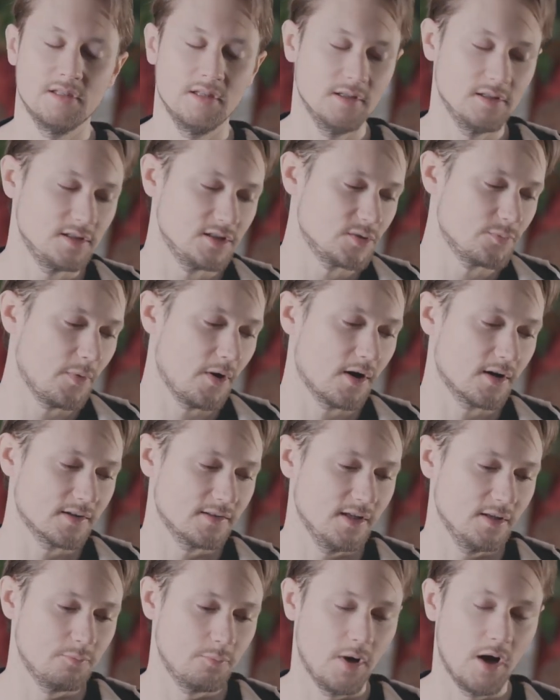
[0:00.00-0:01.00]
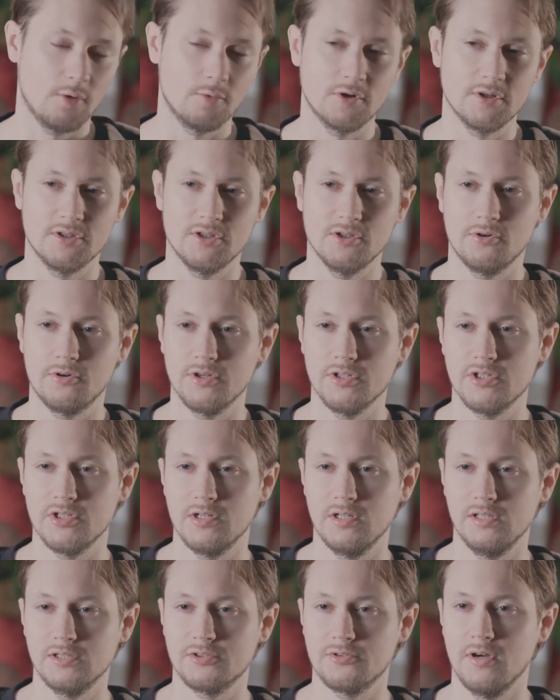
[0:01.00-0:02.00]
the spark that powered the
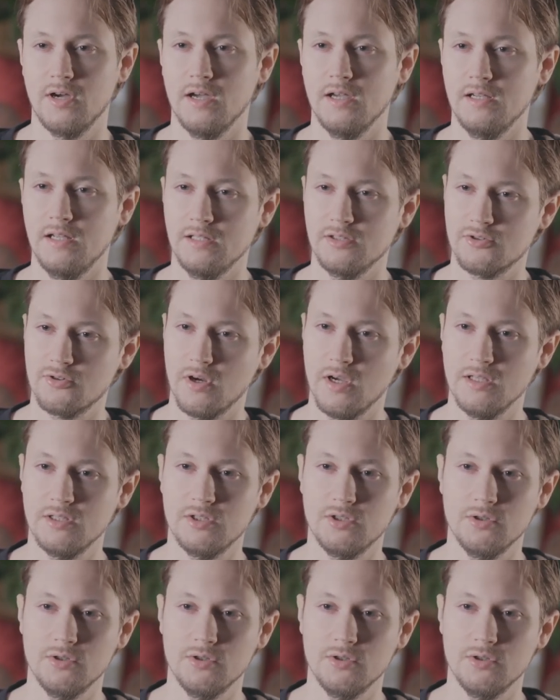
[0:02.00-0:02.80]
original Trine and Trine